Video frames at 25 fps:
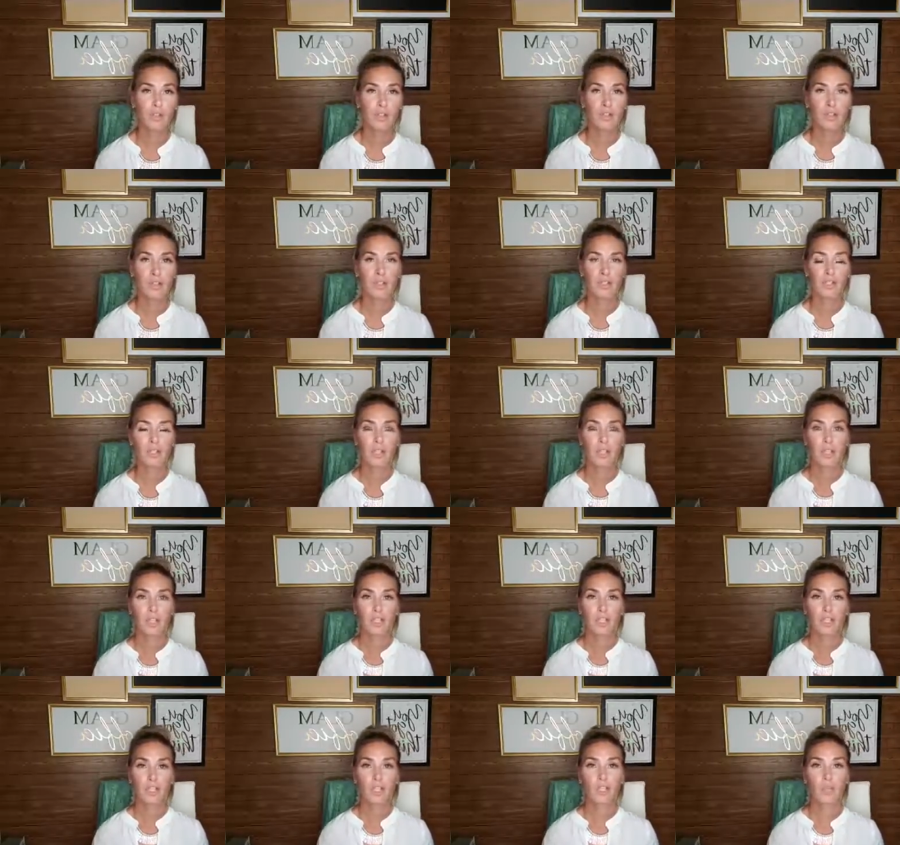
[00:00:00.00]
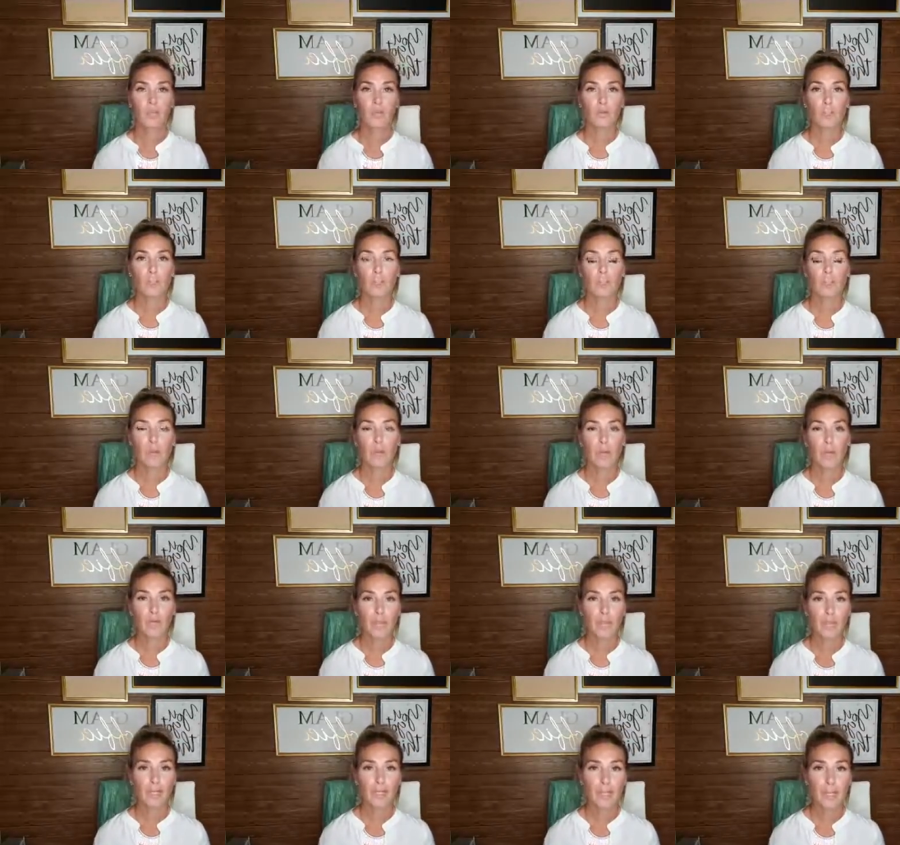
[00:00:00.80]
and, just
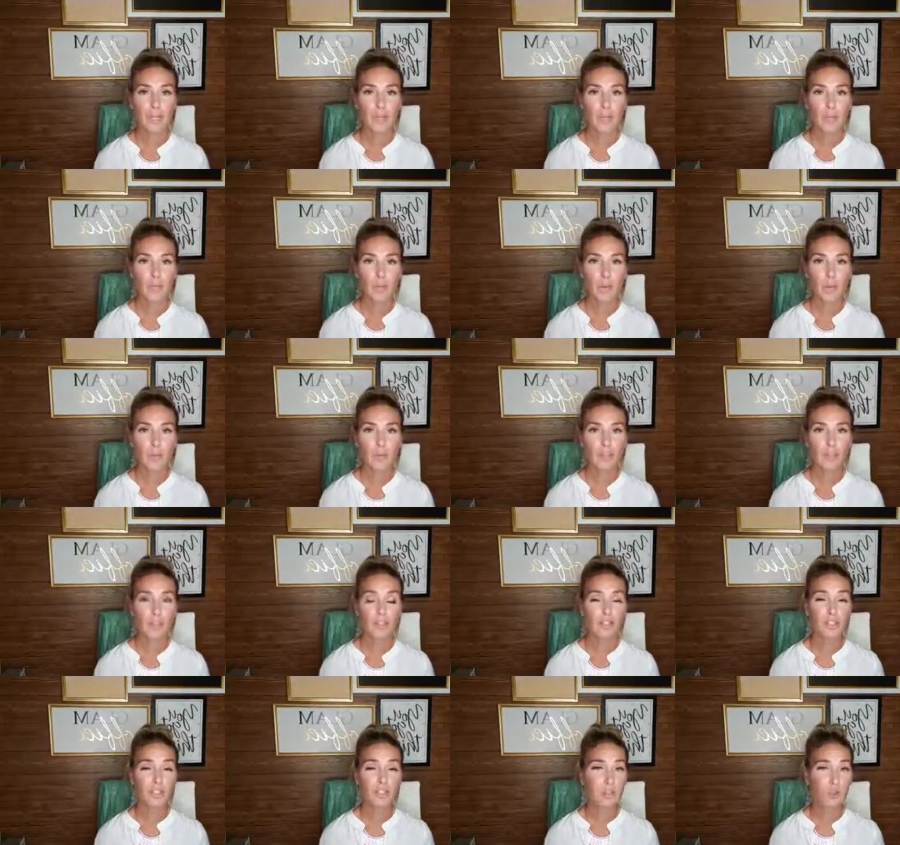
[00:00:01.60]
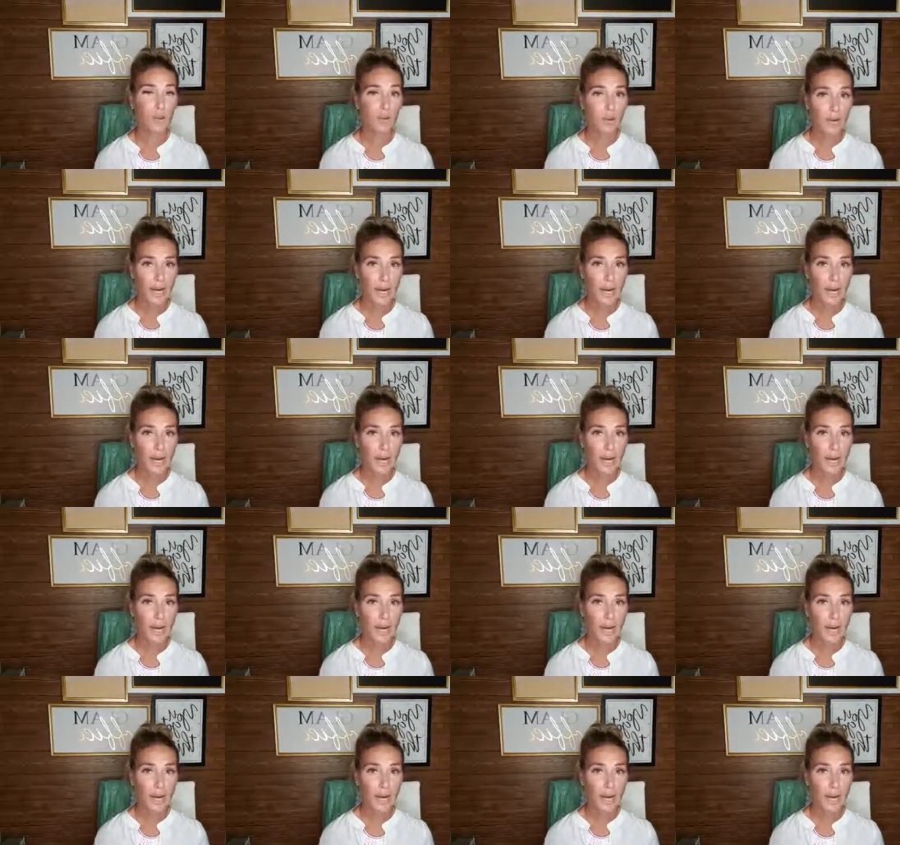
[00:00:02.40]
barely getting by because you're